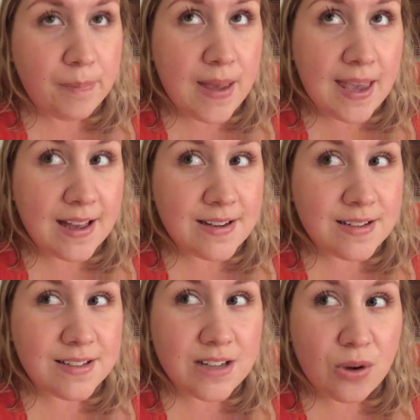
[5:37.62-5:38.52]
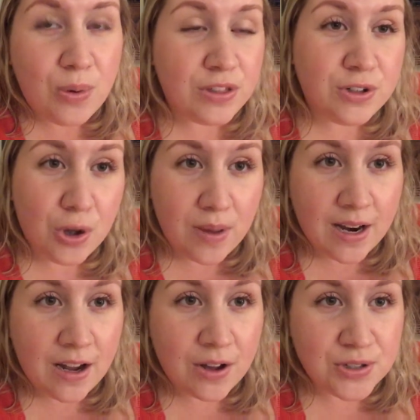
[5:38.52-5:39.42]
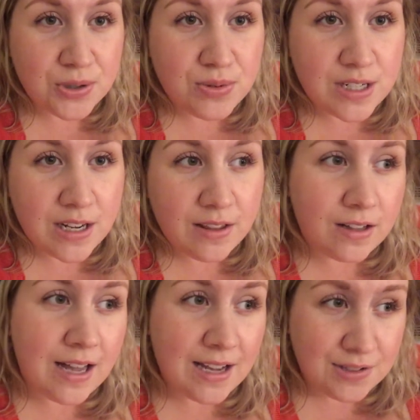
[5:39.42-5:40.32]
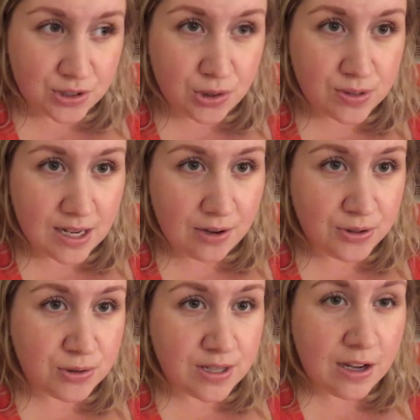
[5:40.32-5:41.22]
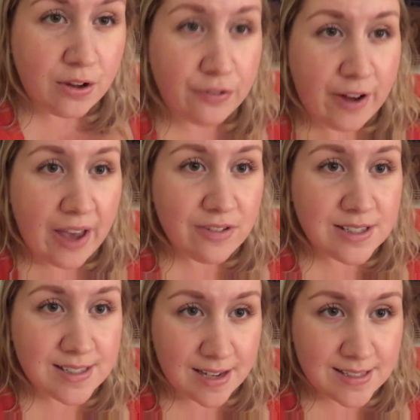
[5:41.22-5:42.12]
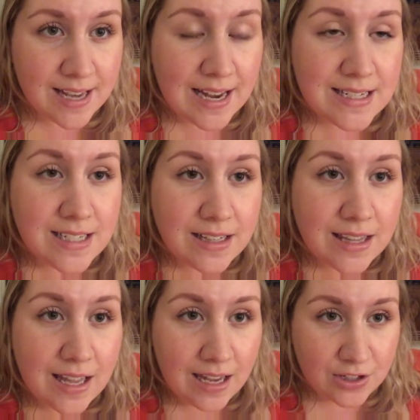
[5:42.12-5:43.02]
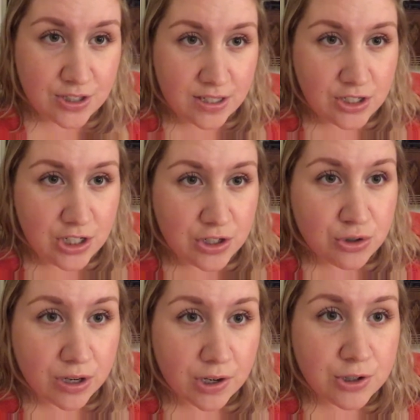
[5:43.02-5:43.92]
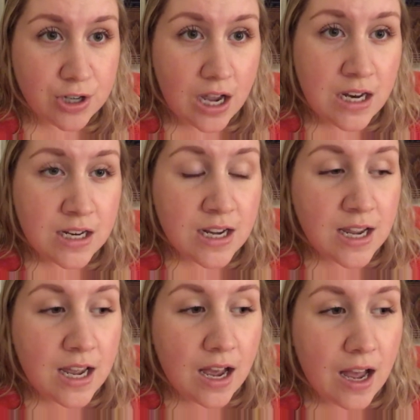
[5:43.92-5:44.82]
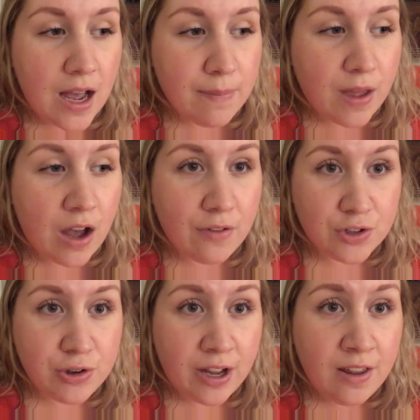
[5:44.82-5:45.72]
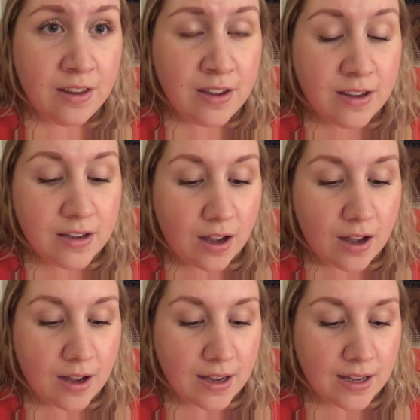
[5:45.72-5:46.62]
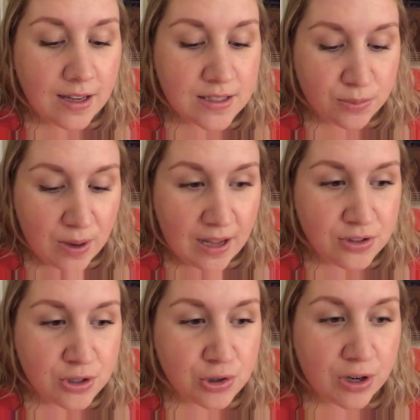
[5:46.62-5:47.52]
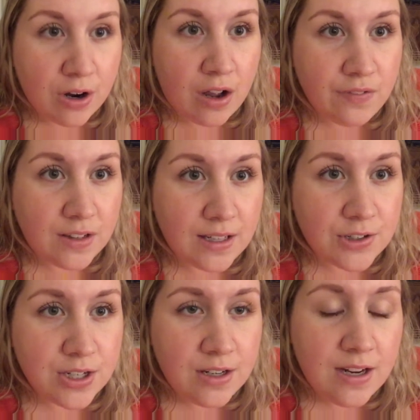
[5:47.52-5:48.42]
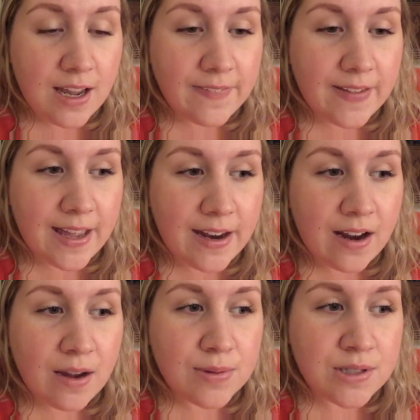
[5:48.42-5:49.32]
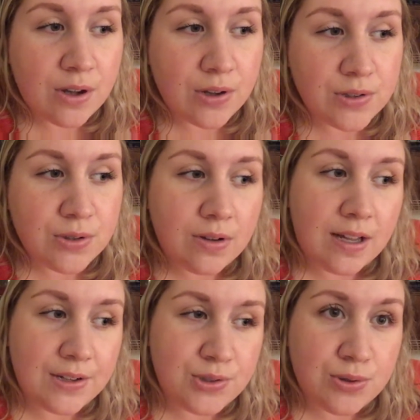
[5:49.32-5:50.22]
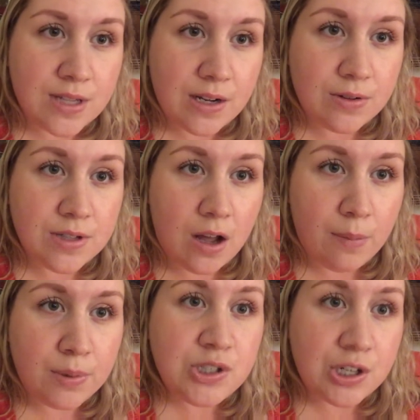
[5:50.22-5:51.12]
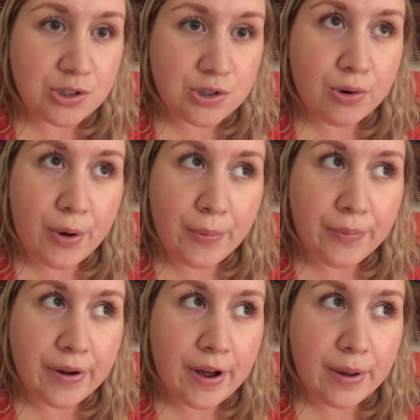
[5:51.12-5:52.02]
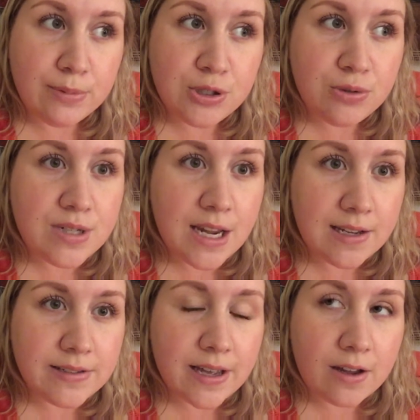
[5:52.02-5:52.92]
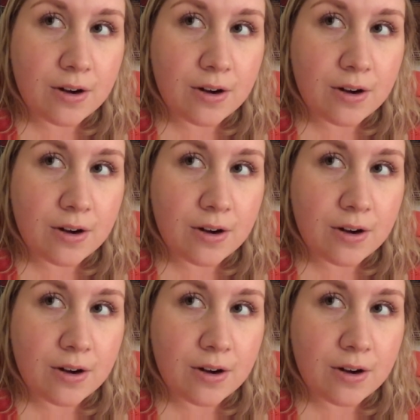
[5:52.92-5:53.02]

And with Clomid, I also did the last 2 cycles, so cycle 5 and 6, I did the HCG trigger shot, the Ovidrel, as well to trigger ovulation. And then I was also the last 2 cycles on progesterone, 2 days